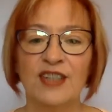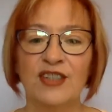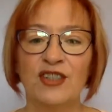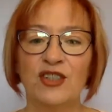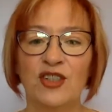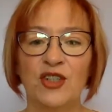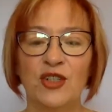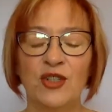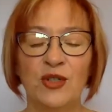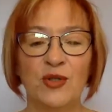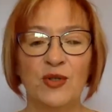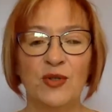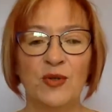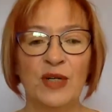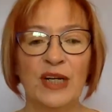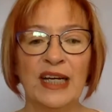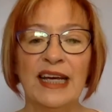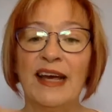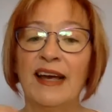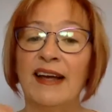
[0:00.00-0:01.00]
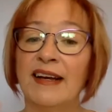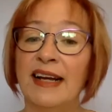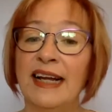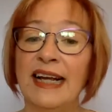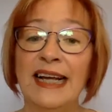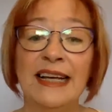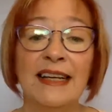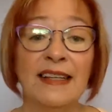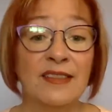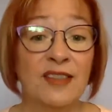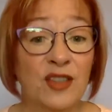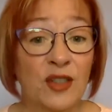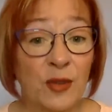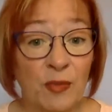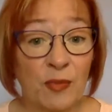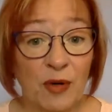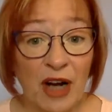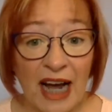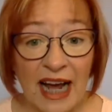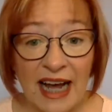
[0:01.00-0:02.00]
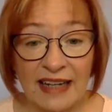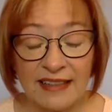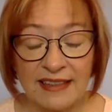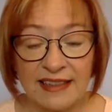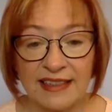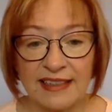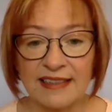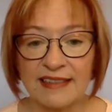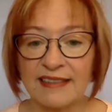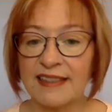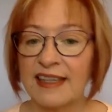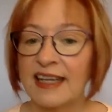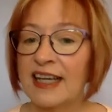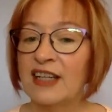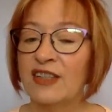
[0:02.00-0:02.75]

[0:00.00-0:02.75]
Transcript: to enhance your practice,